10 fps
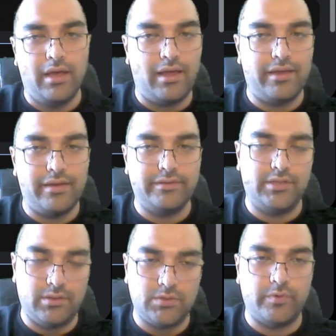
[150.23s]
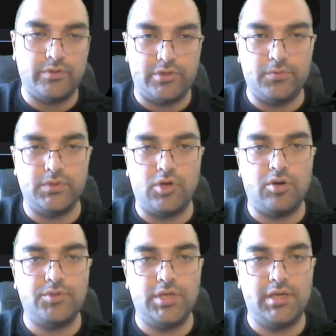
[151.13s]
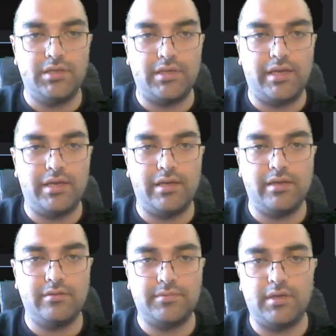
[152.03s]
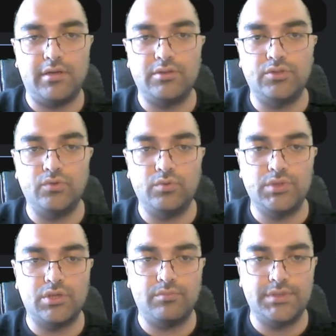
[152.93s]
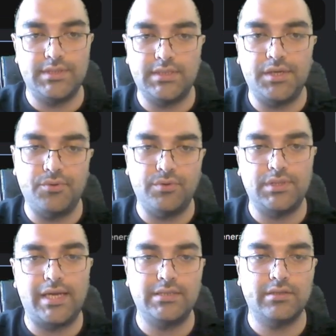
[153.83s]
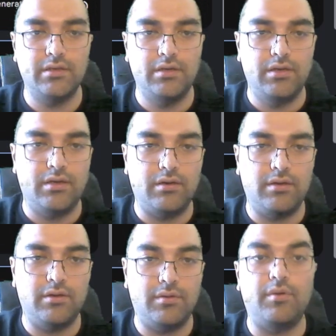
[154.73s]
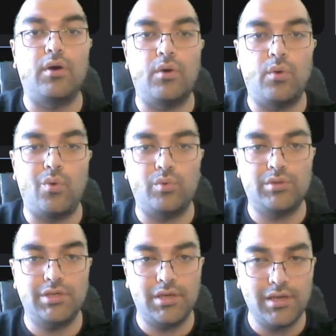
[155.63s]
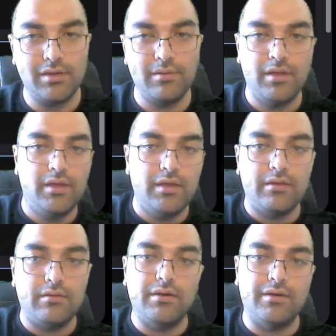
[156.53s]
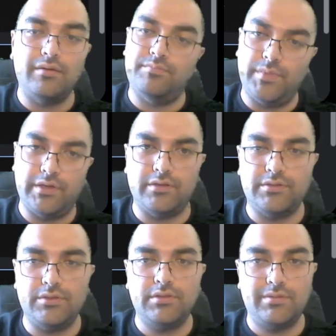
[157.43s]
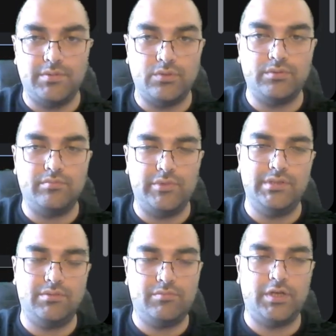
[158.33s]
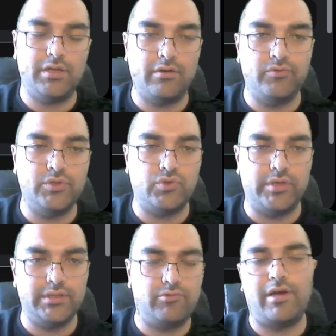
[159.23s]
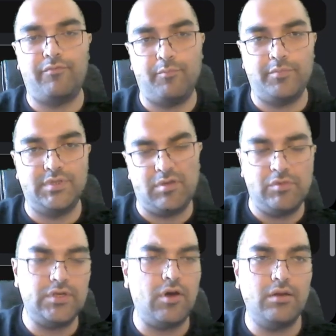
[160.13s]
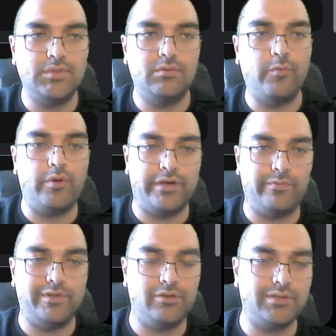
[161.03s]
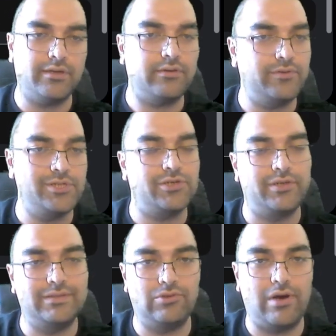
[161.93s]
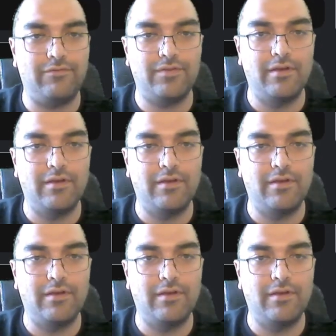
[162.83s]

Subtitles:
tell us what are those objects, and do some SEO task. Okay, you can do it. So let's click on regenerate draft. Sometimes it works when you click on regenerate draft.